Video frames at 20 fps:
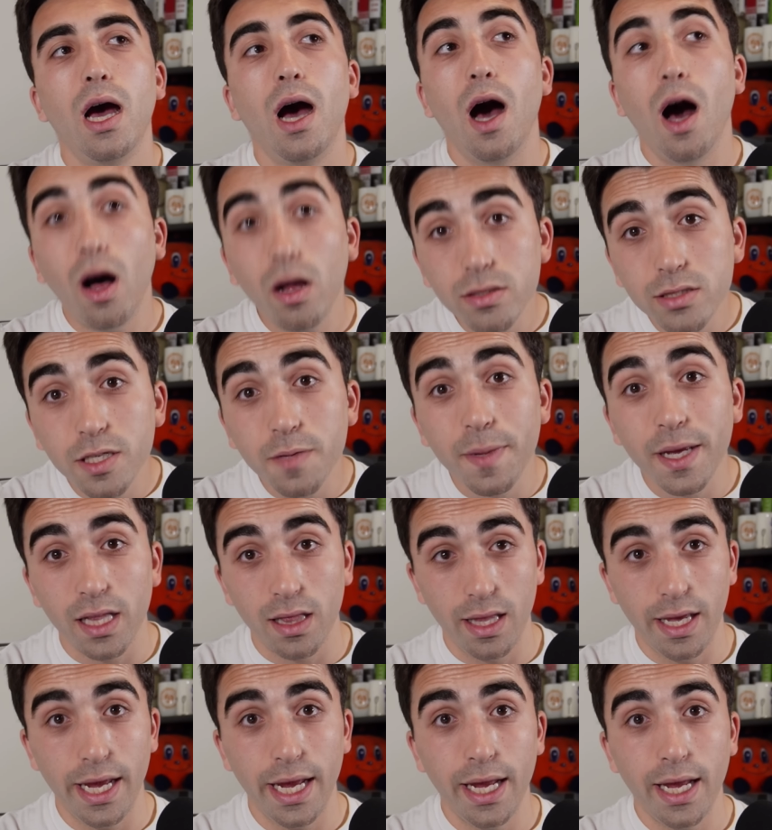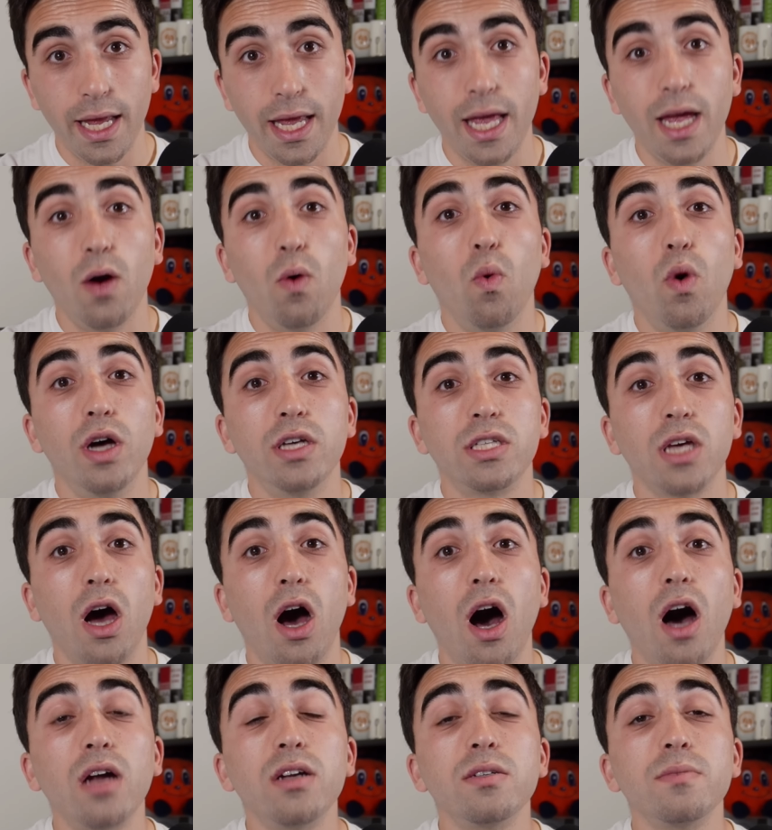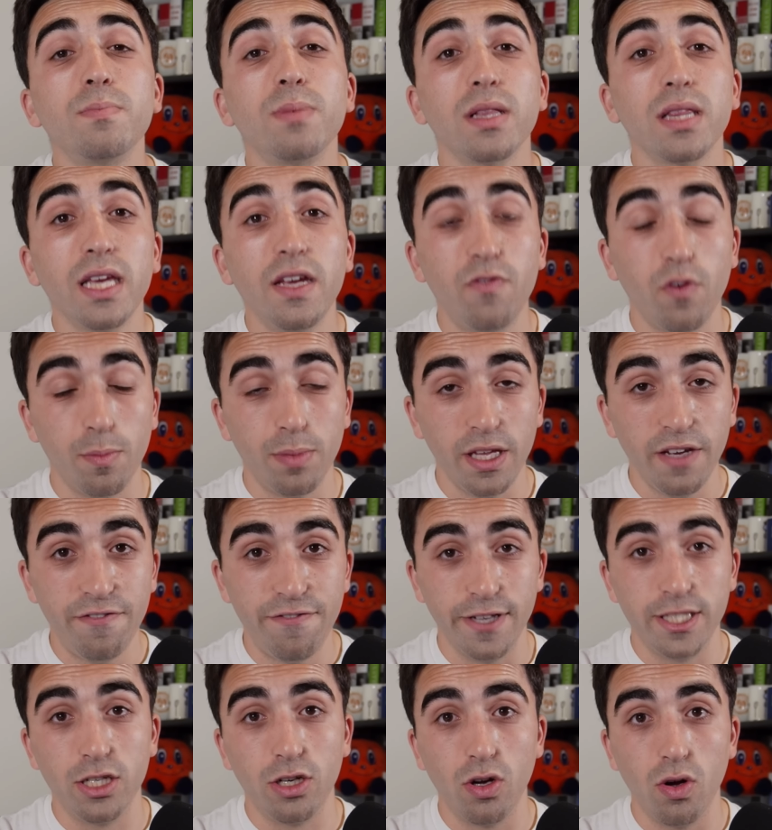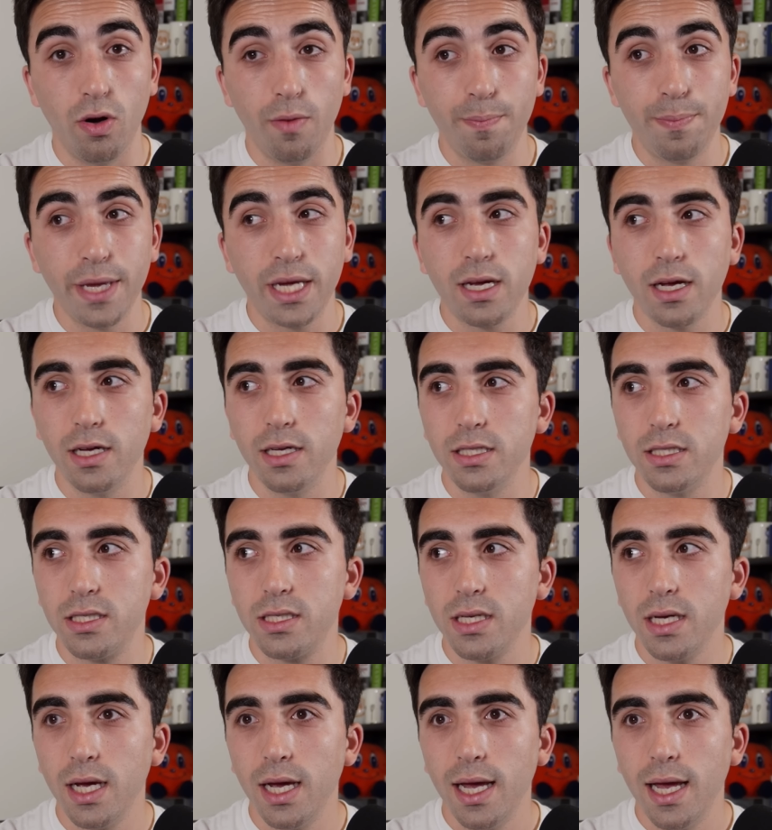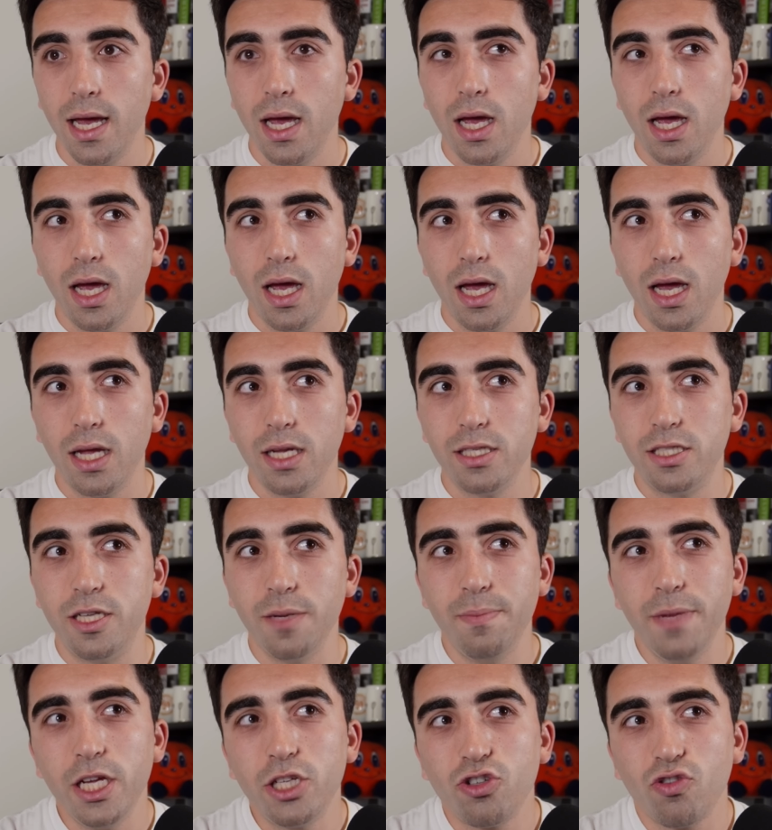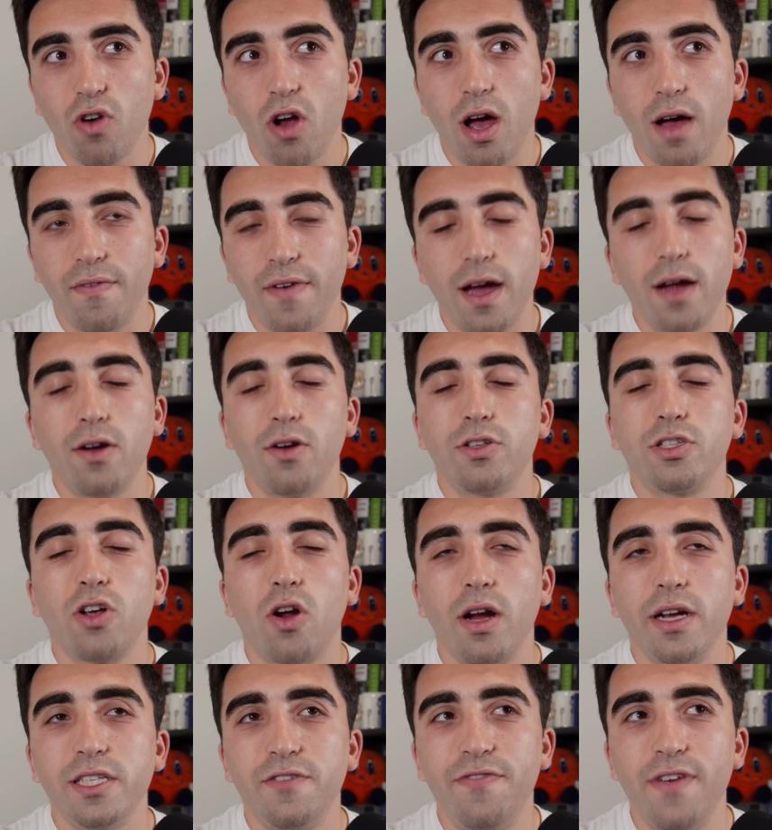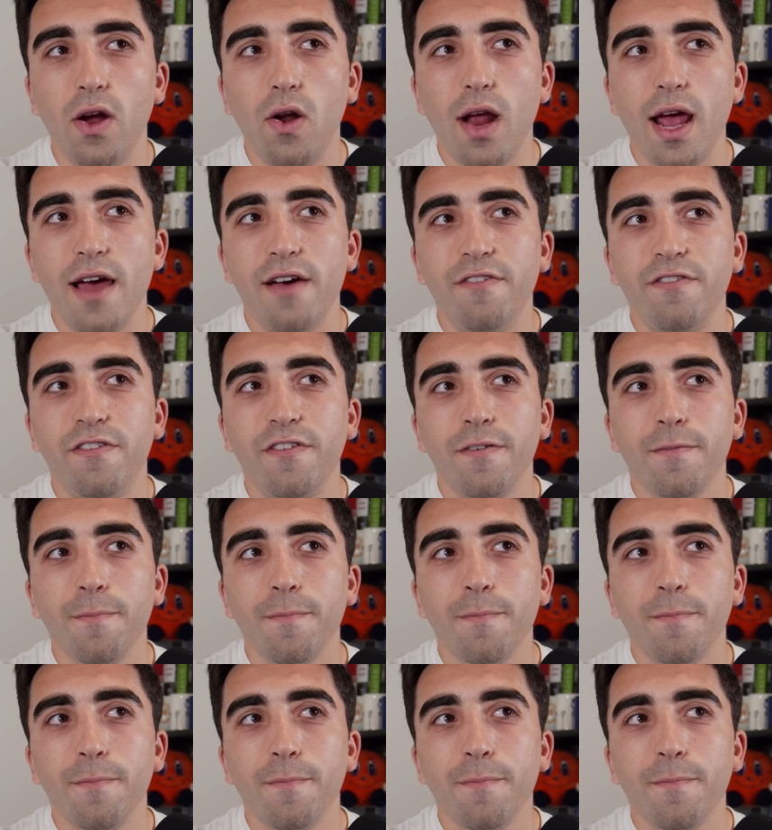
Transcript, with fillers: Ultimately, it was unbelievably physical because Dimitrov, or sorry, Zverev,